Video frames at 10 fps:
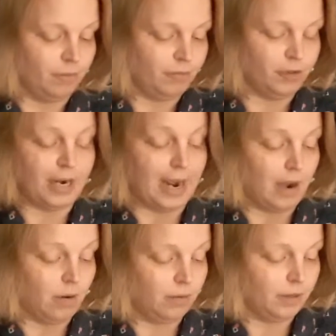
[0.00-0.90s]
for
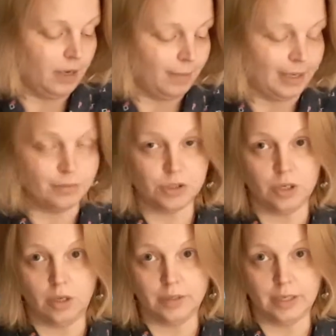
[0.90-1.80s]
now. And I'm sure
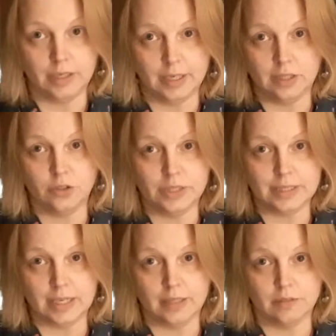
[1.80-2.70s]
I'll increase
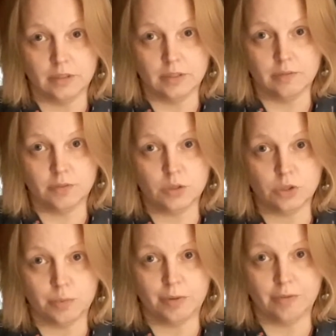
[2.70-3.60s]
that in the
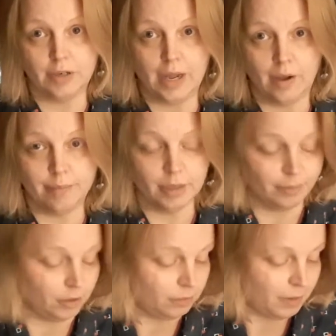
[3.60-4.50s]
future, but for now I'm
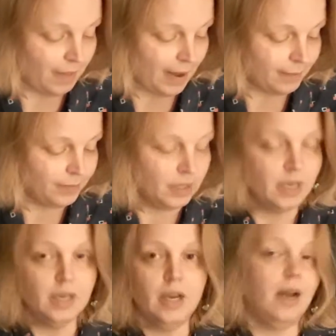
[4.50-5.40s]
good with that.
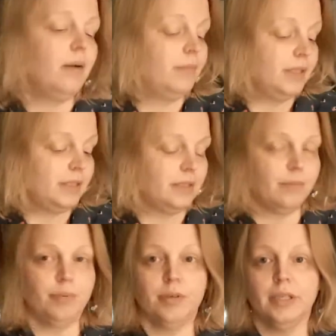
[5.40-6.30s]
This is a
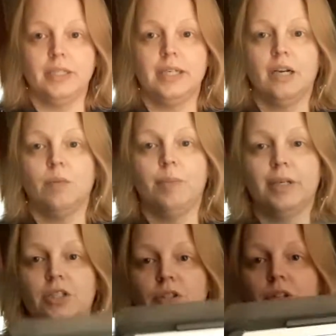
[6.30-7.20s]
really terrible
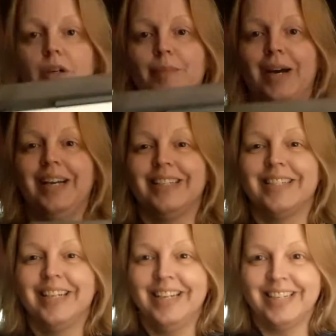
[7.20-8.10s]
picture, but
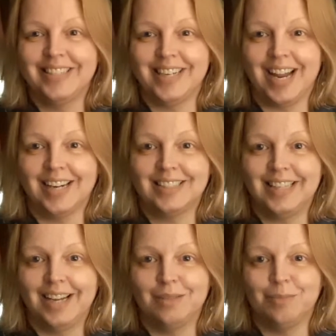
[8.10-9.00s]
it's an Anne
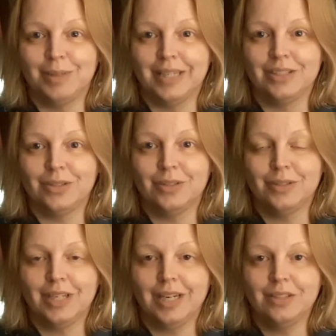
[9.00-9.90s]
Klein blazer
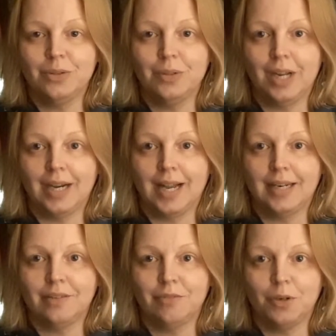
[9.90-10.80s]
that I sold. I'd had
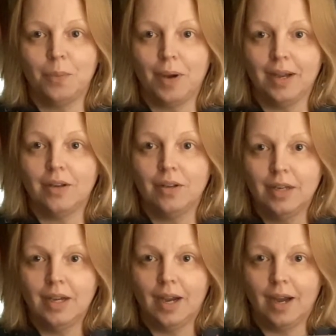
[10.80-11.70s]
it for a while.
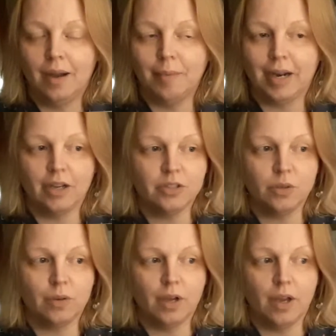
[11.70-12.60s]
And I also